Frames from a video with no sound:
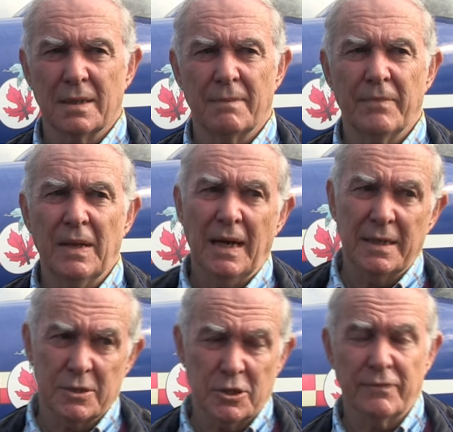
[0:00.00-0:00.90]
Mm-hmm.
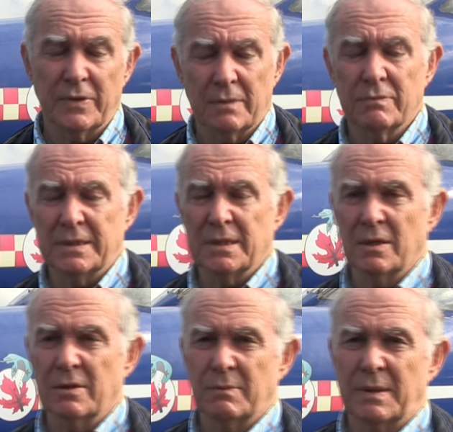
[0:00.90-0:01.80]
And at Chivna, we did a
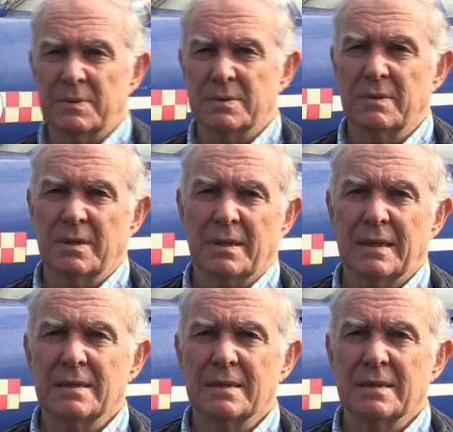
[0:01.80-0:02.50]
lot of weapons work.